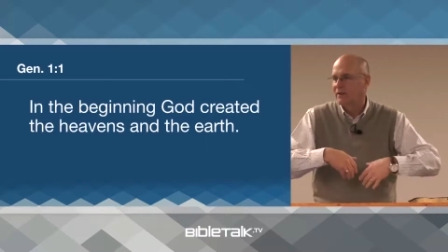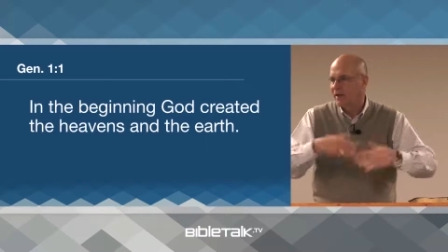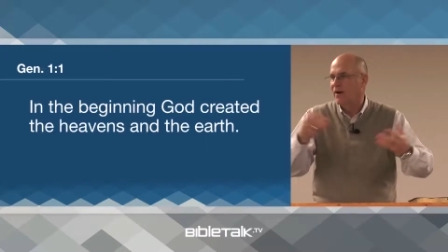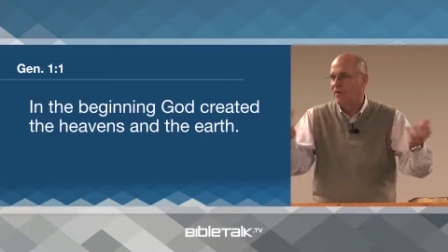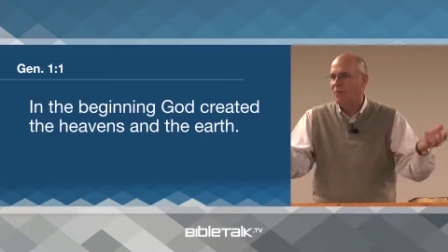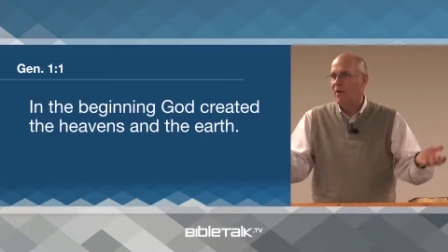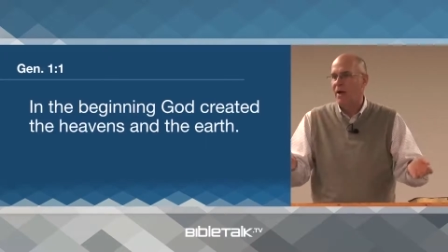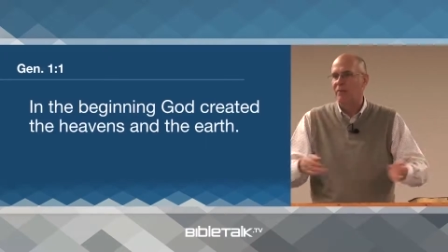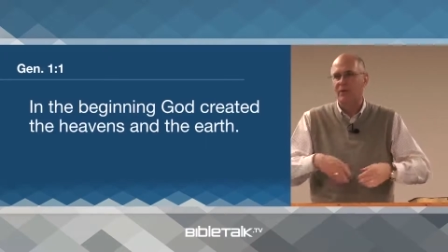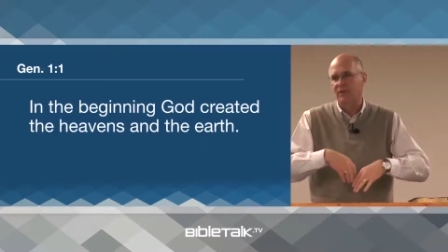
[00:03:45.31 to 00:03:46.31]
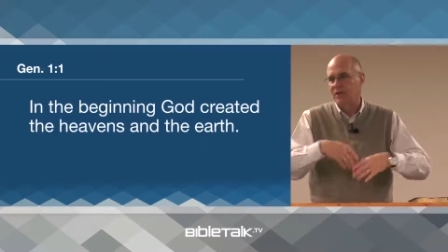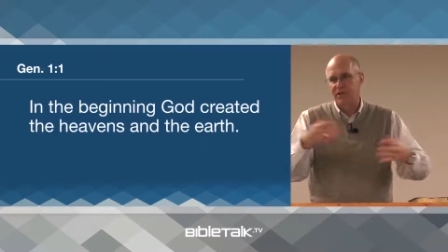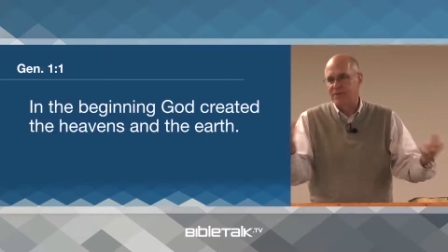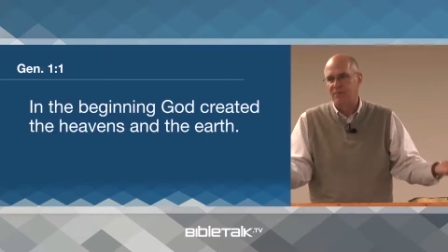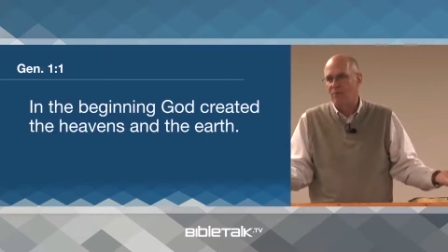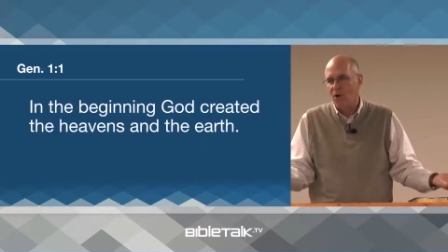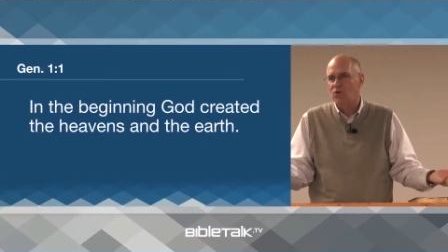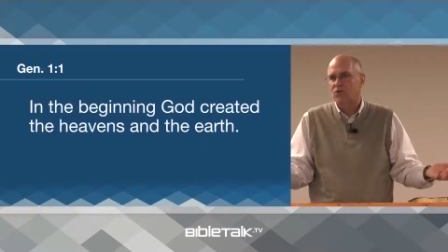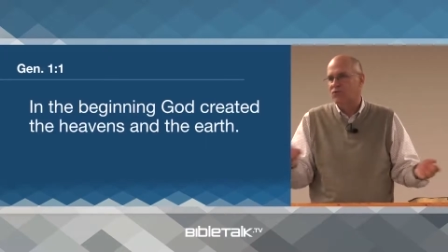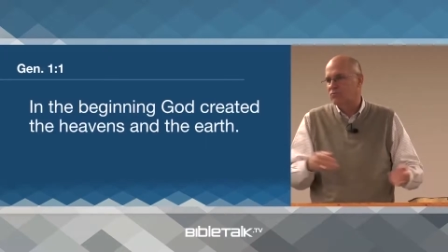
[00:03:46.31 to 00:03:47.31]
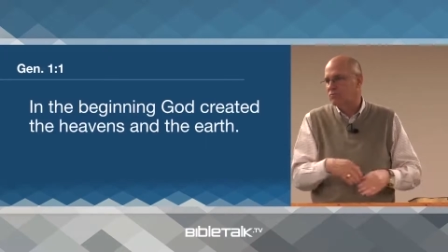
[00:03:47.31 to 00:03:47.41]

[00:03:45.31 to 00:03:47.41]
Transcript: the Bible is the most